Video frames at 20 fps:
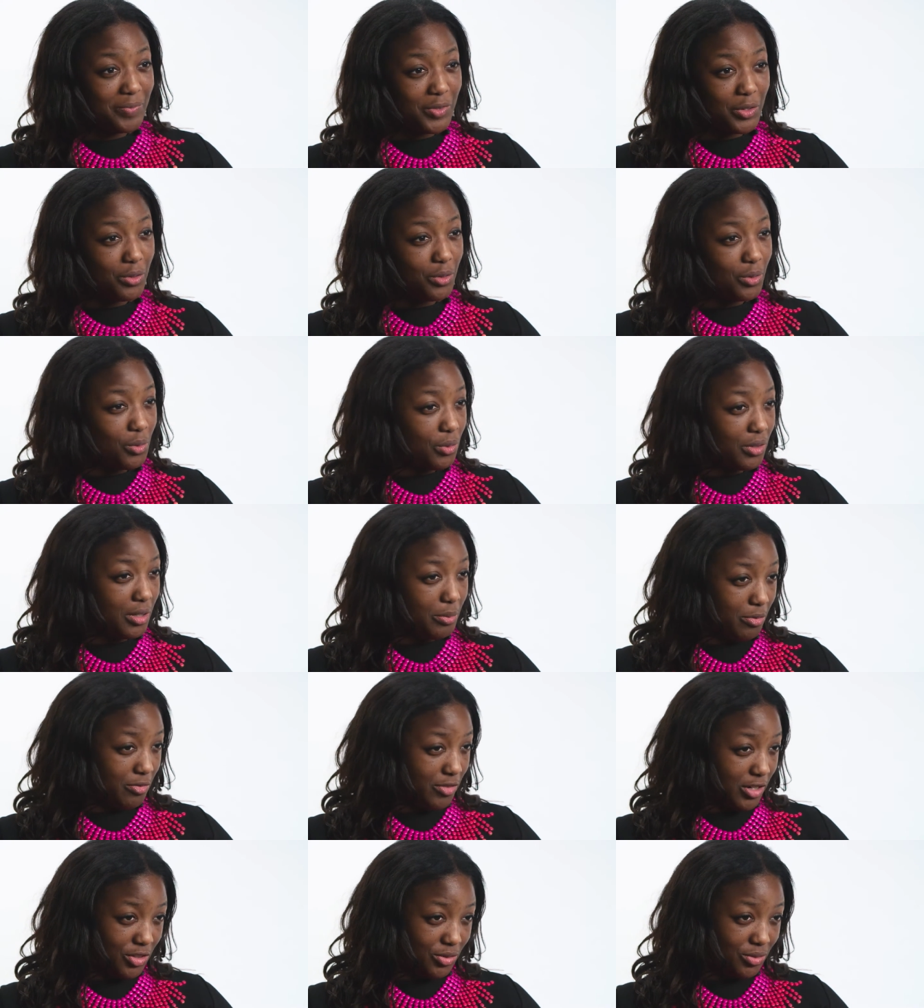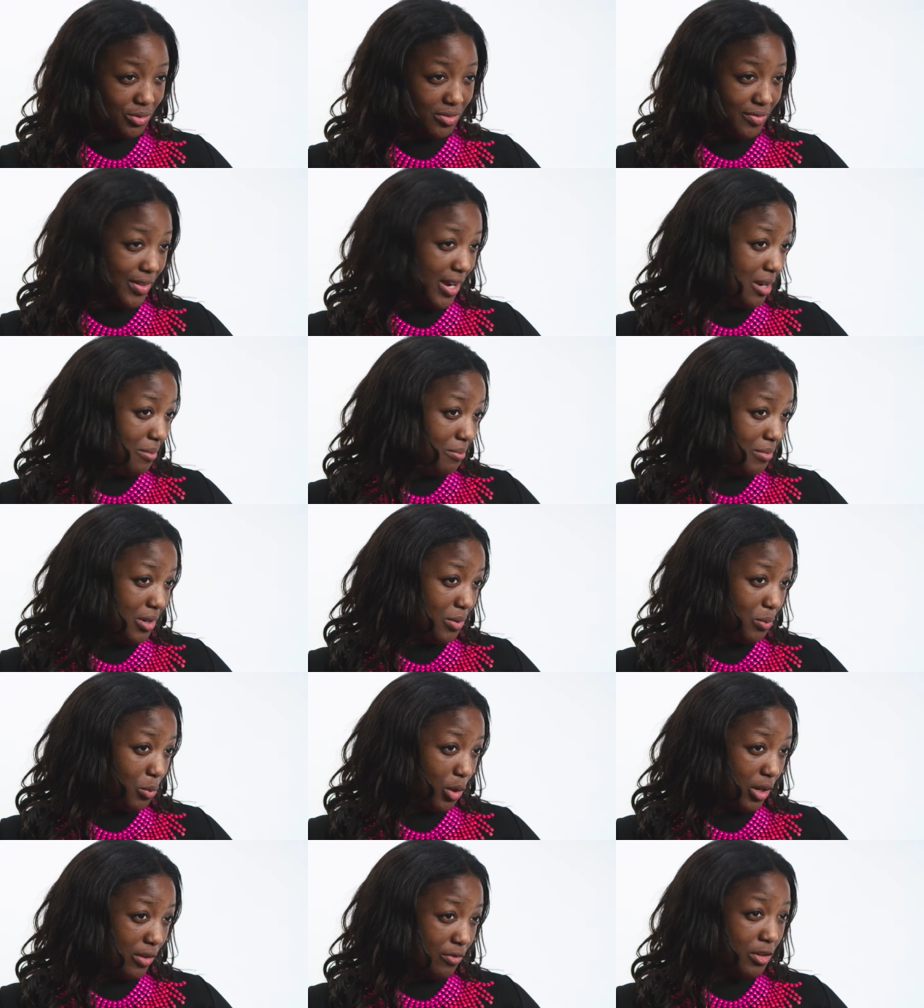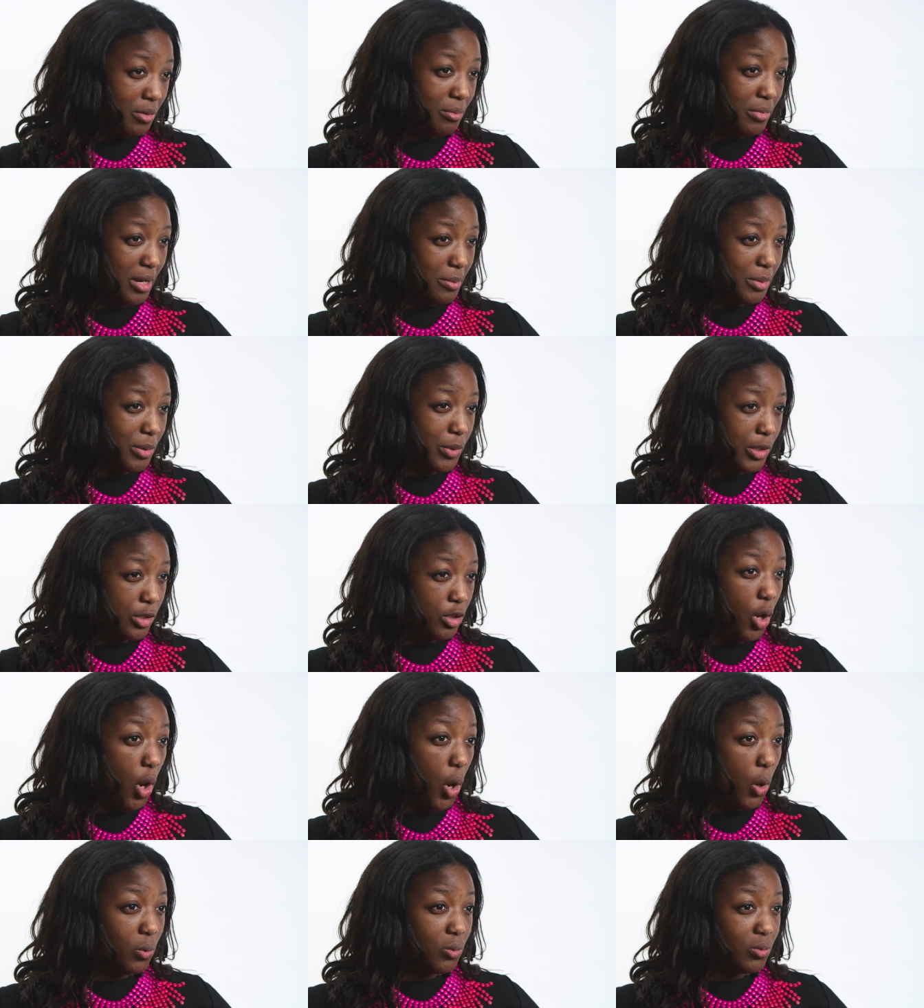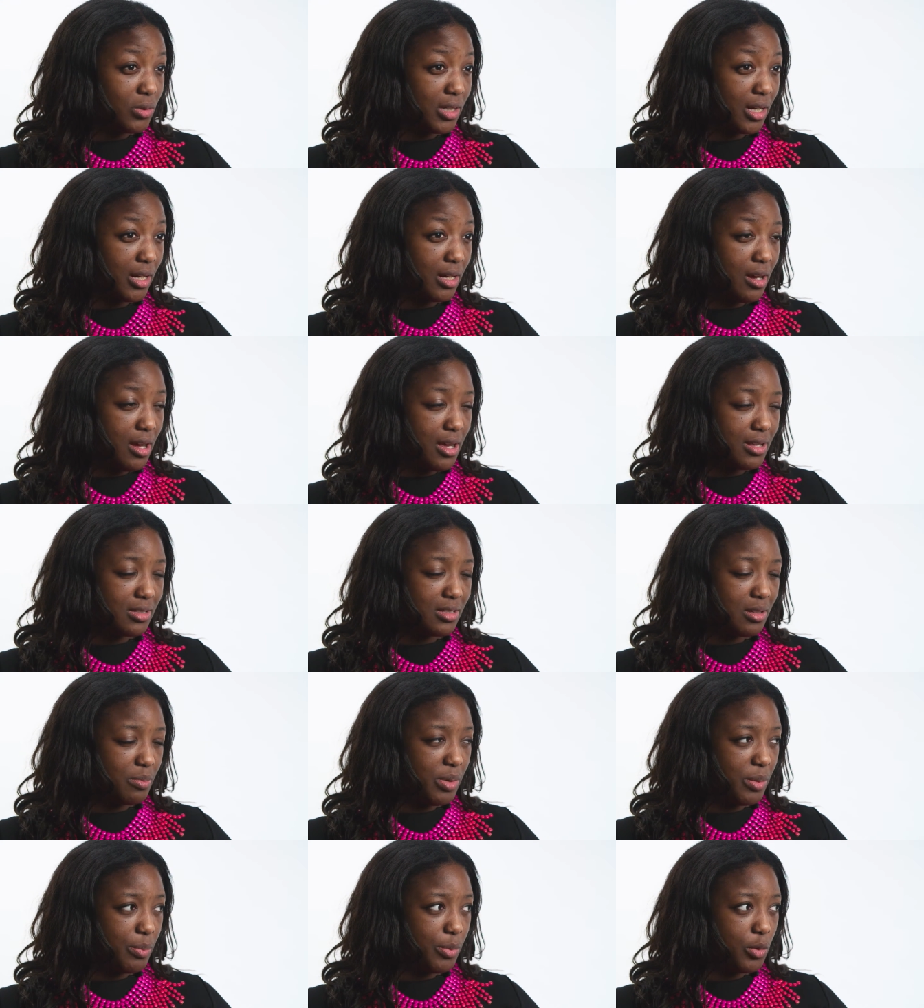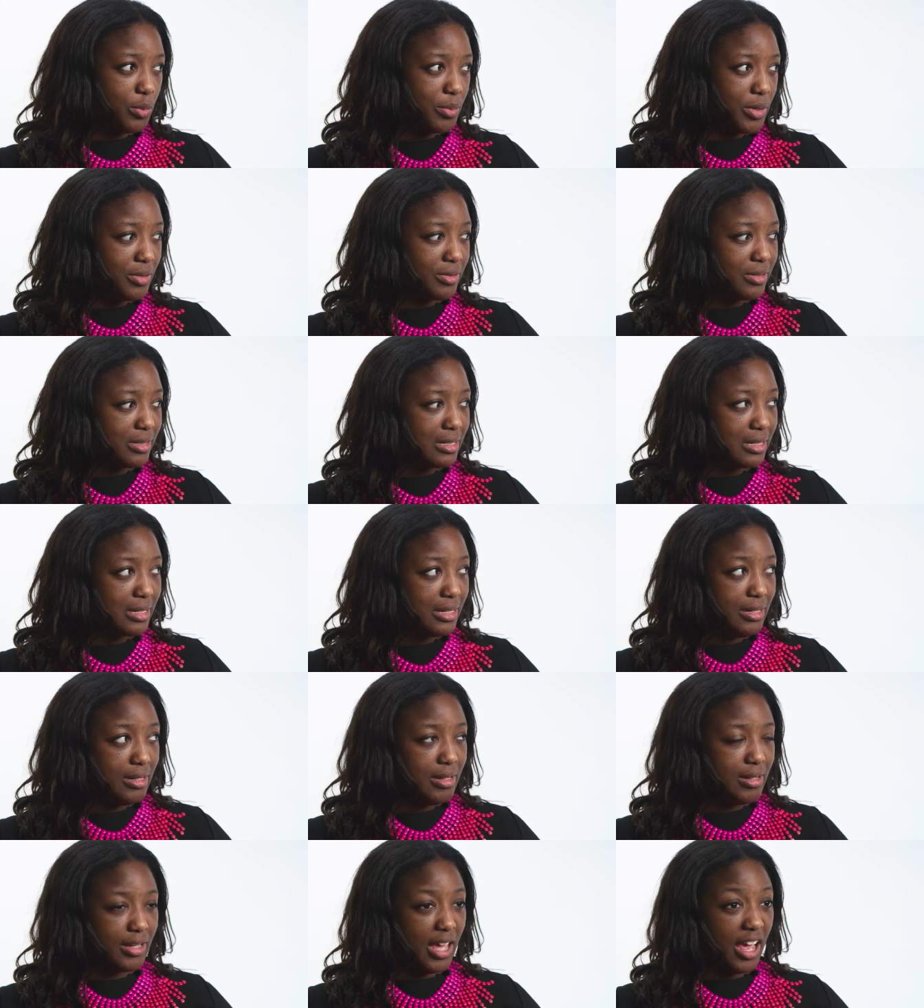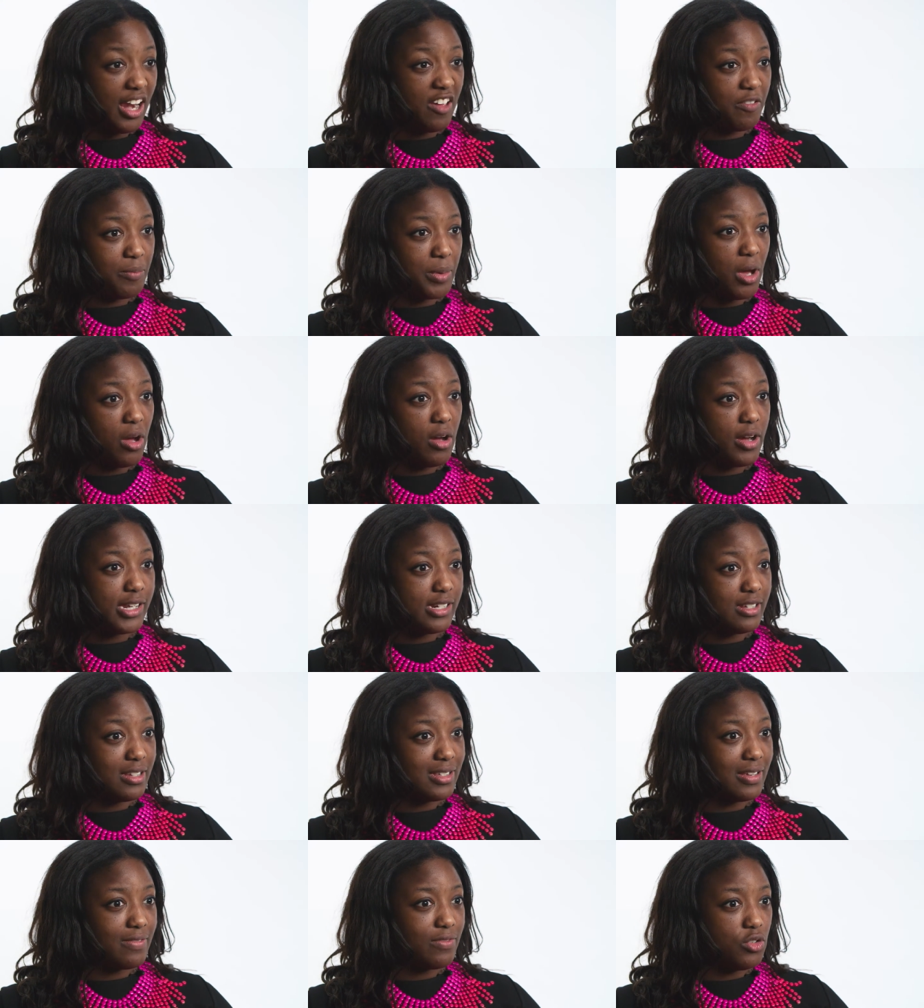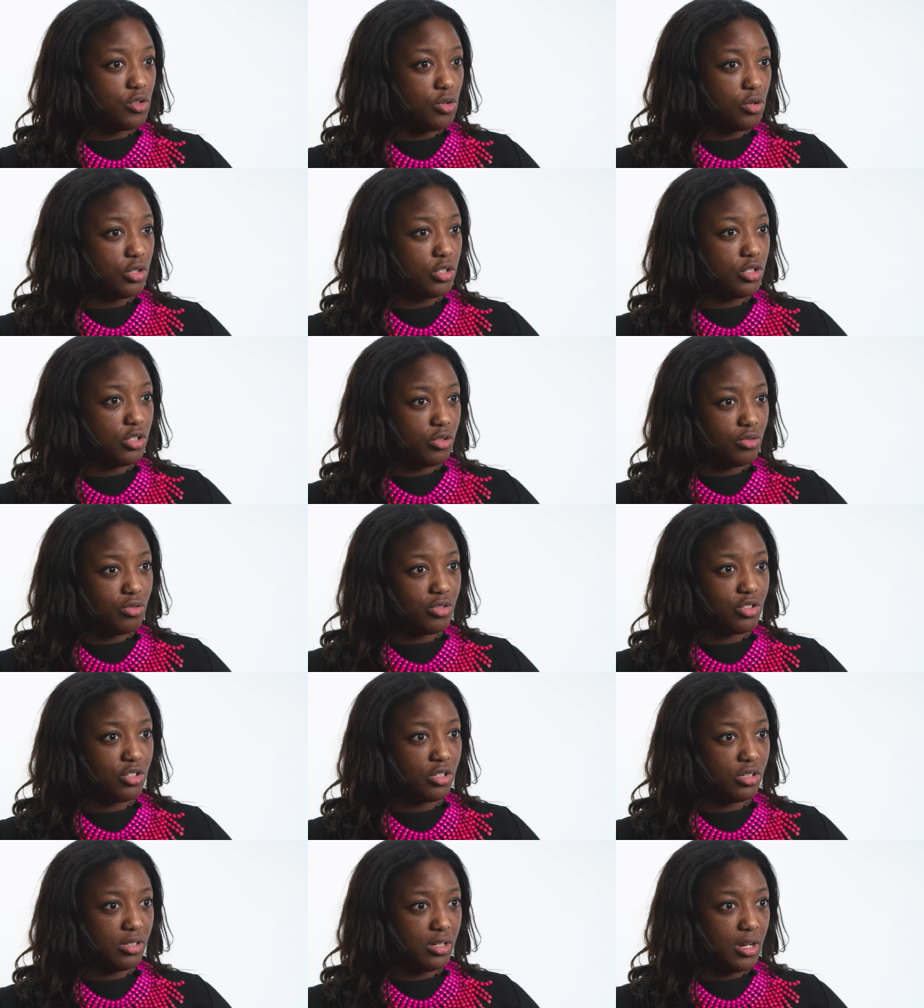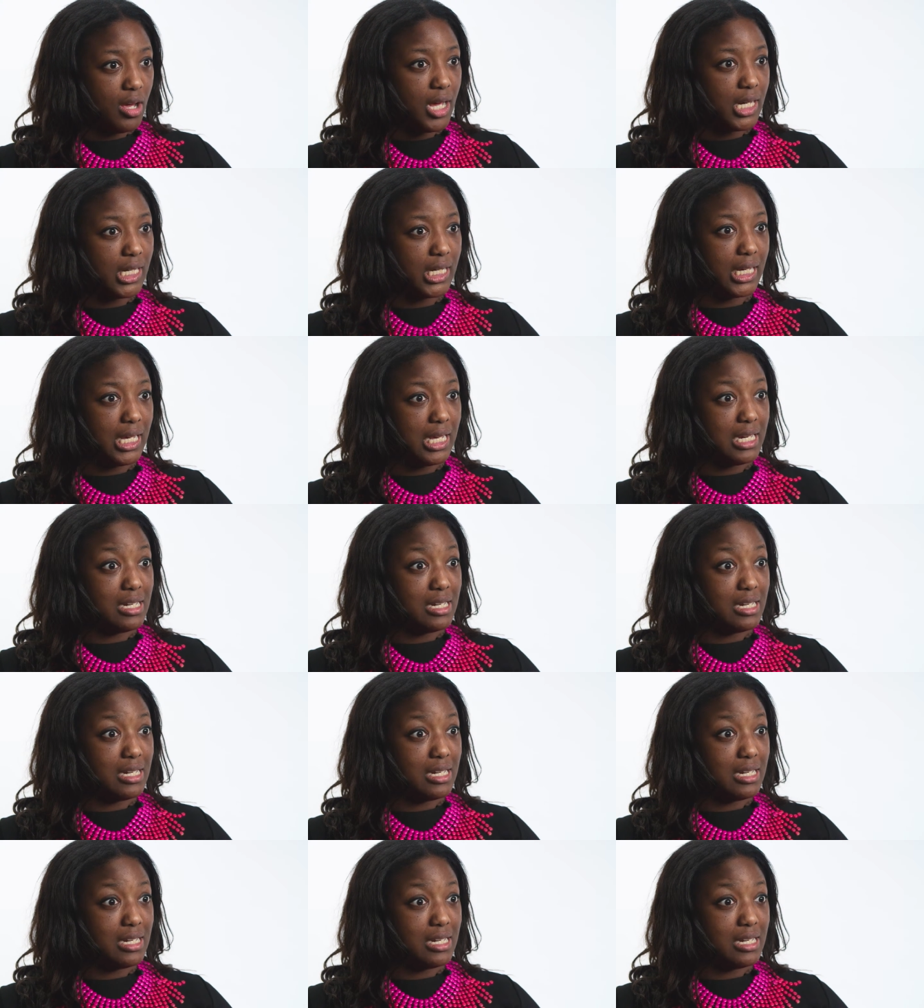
You call it professional development, whatever it might be when you're older. And some people almost get left behind because they're not used to learning